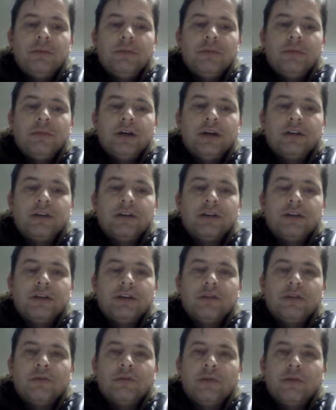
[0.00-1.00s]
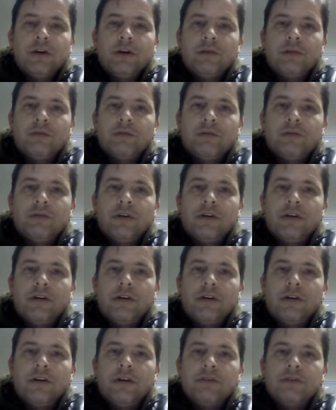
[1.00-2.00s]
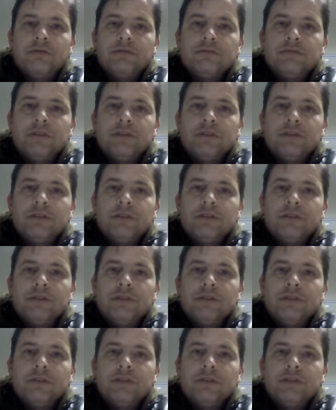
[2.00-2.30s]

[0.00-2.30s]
But those programs are,